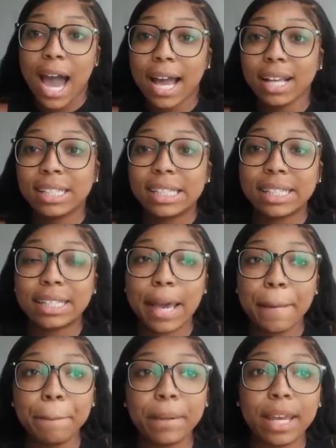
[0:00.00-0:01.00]
I
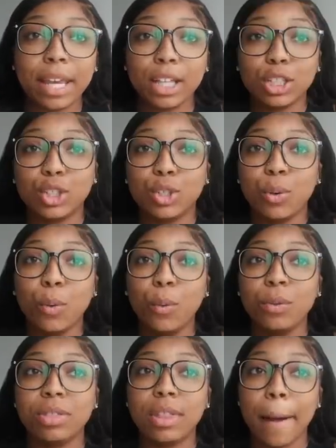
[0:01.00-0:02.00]
stepped
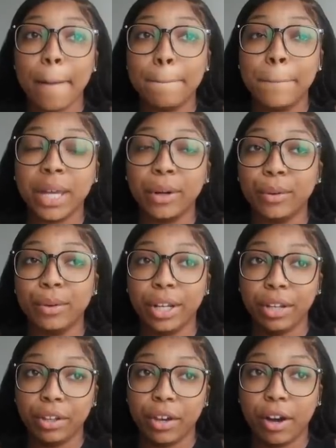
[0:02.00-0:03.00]
into the
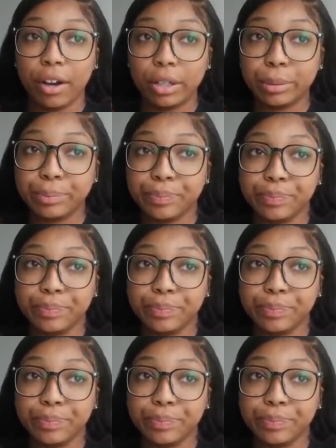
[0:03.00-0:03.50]
building, y'all.